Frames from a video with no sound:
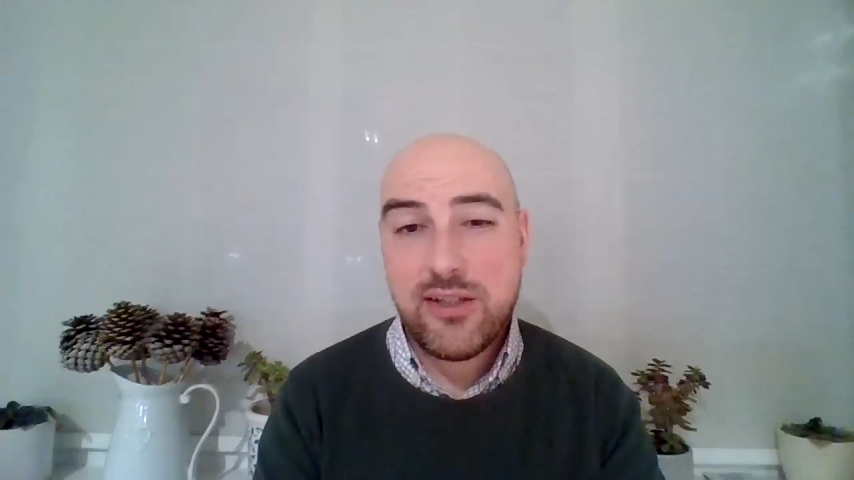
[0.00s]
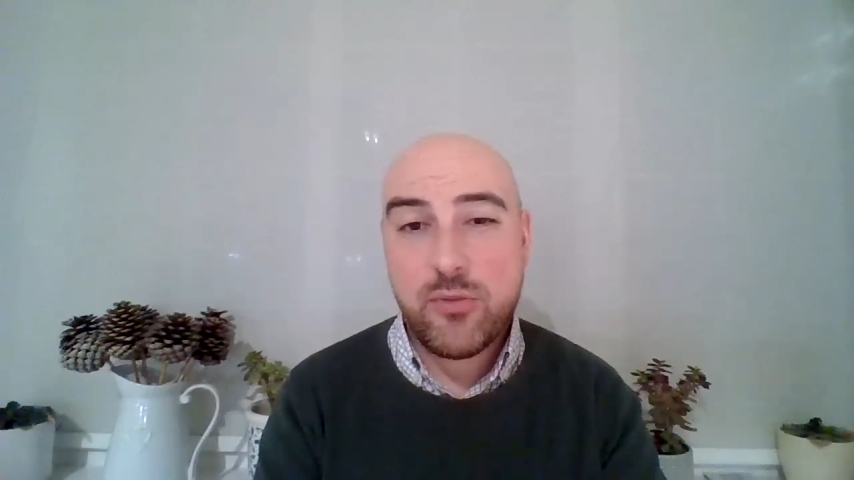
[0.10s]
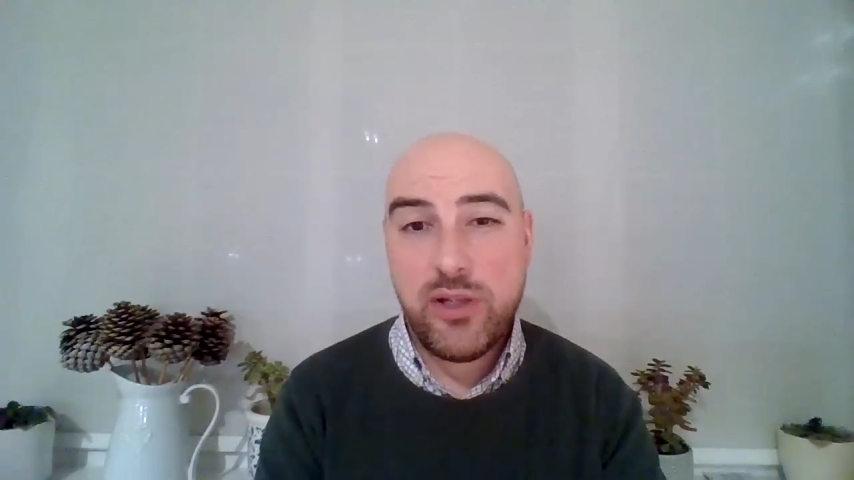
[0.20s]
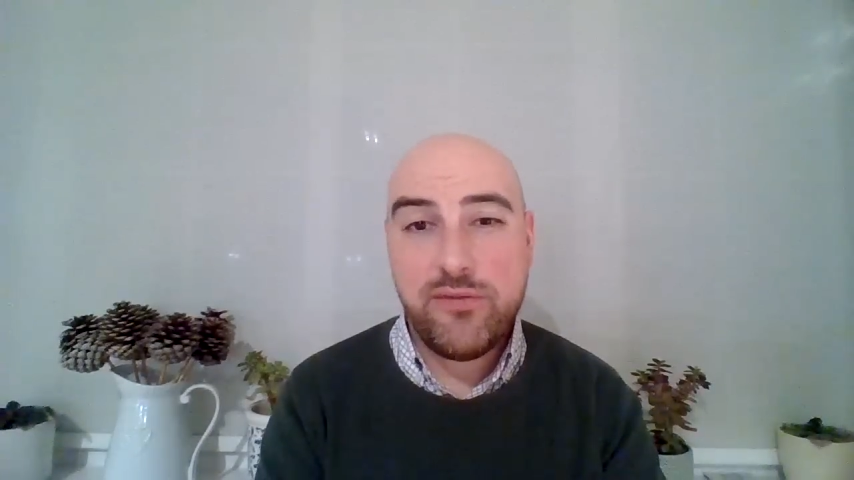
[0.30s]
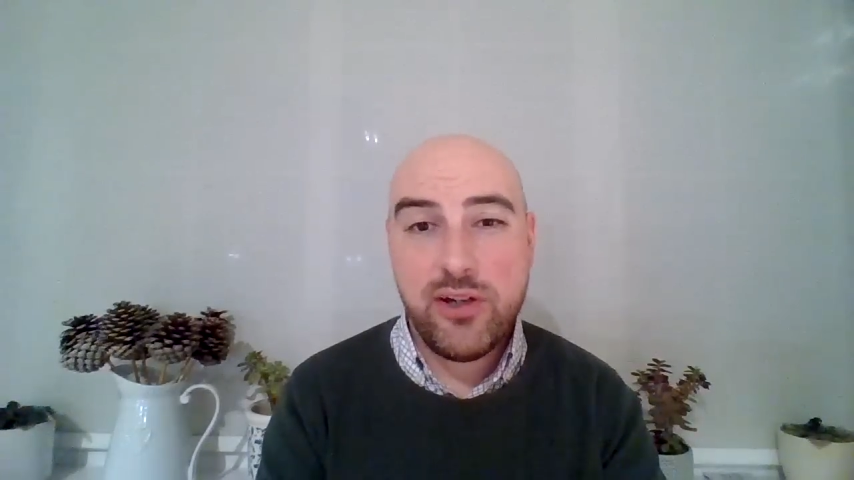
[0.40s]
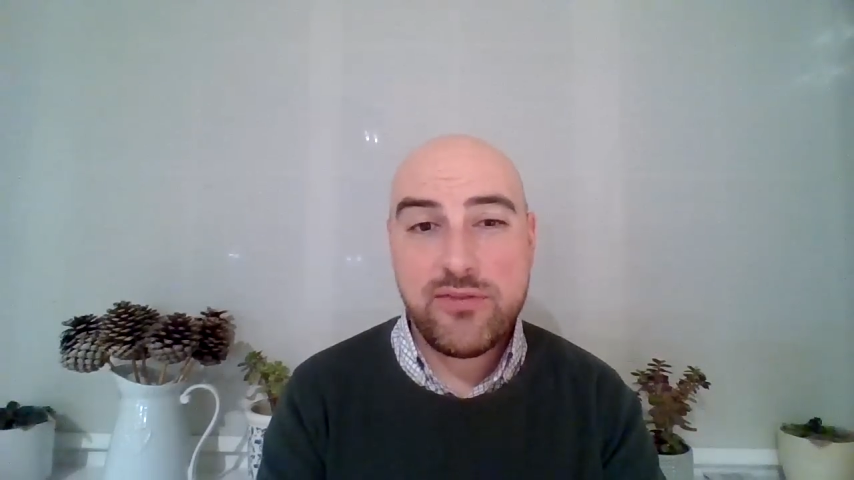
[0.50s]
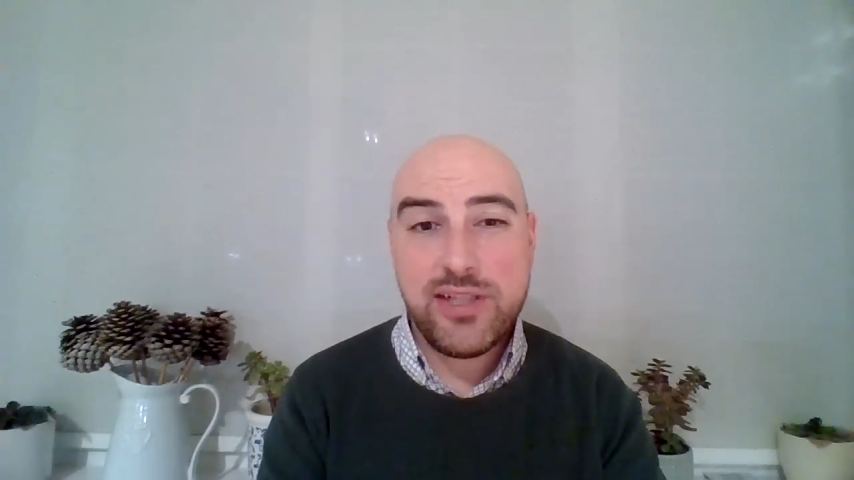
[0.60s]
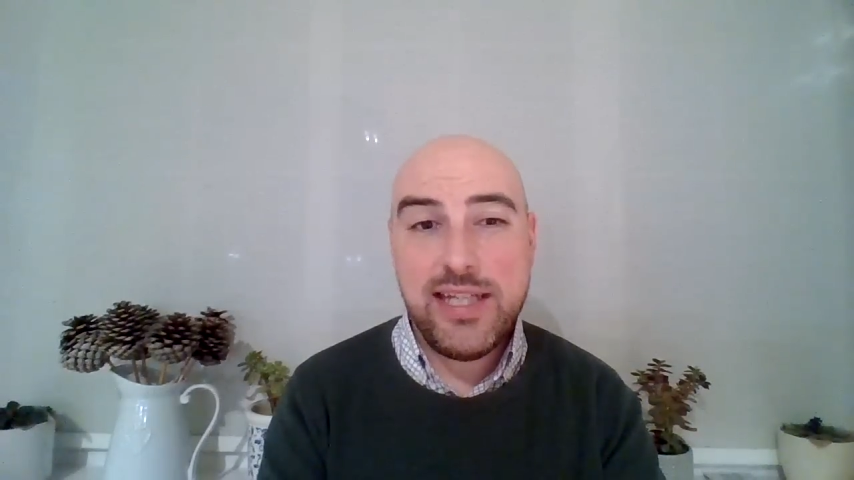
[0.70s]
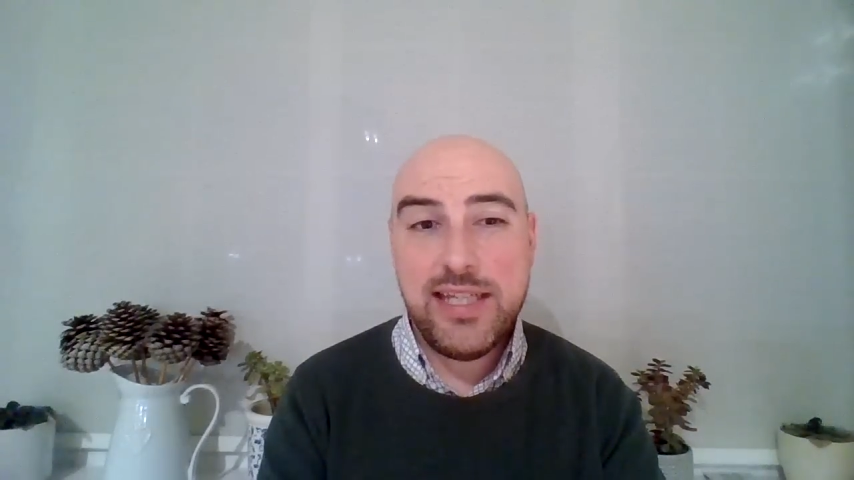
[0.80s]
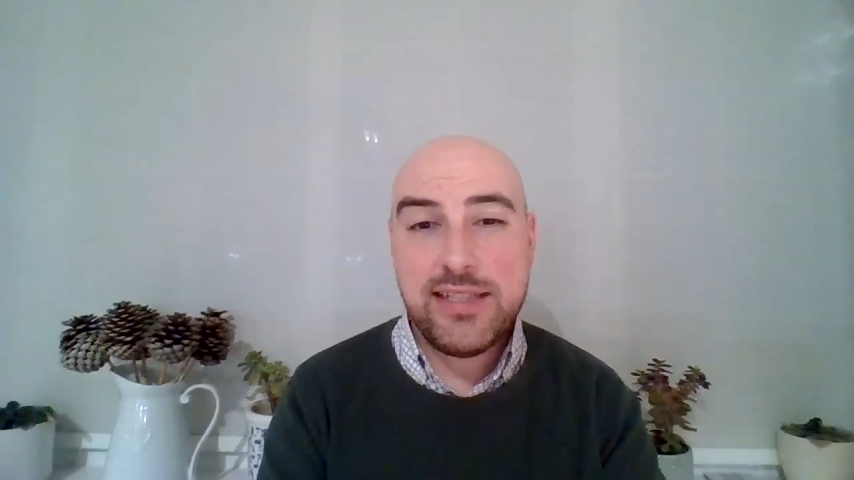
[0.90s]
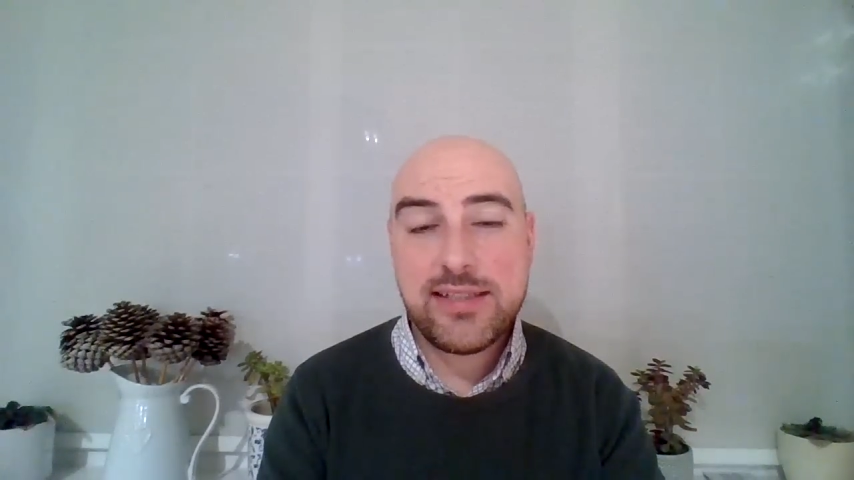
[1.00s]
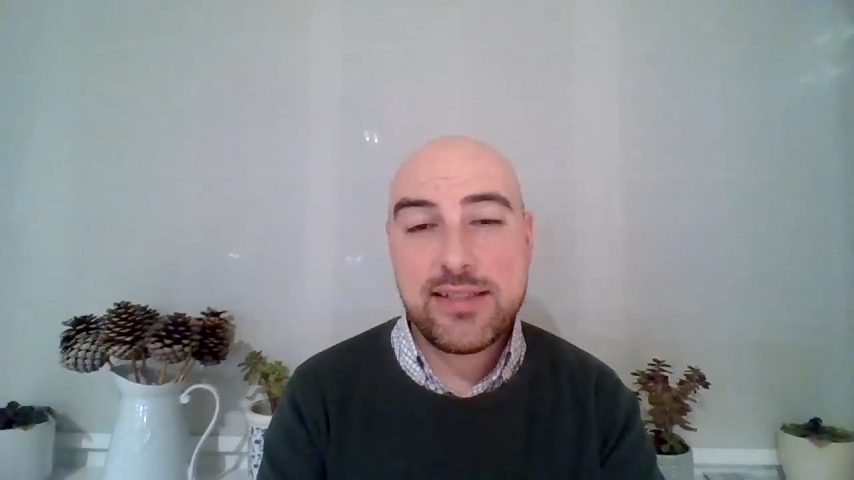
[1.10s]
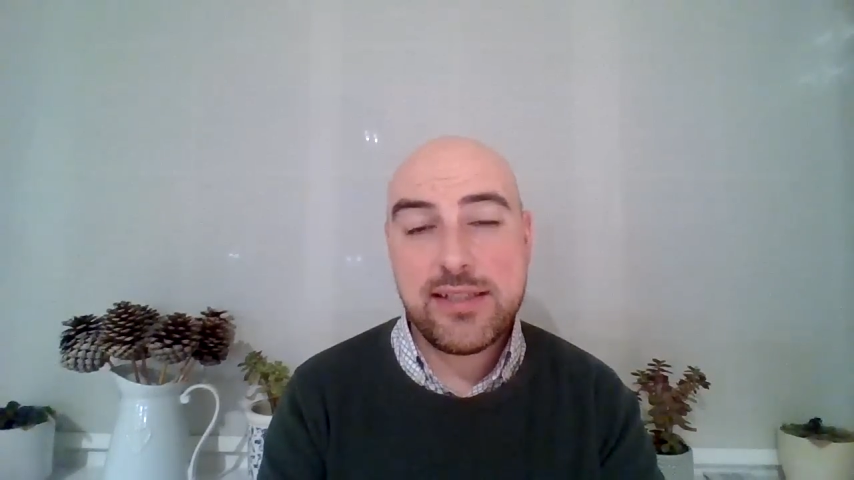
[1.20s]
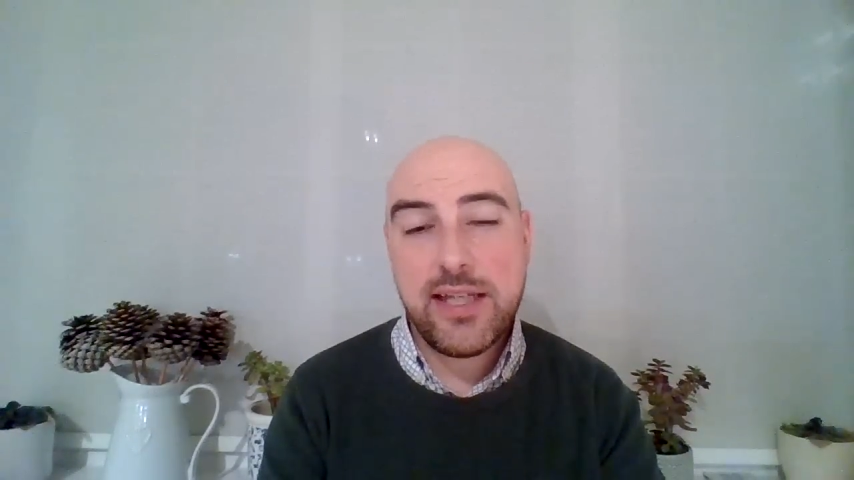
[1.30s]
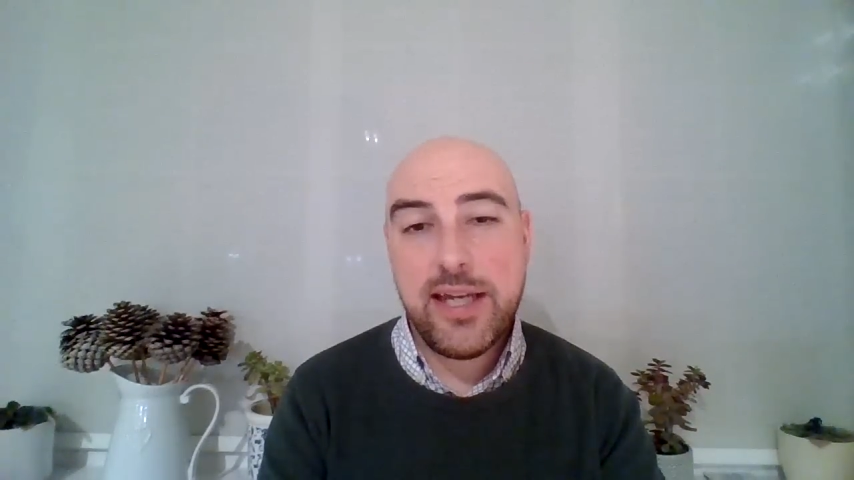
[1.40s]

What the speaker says: 25s at least.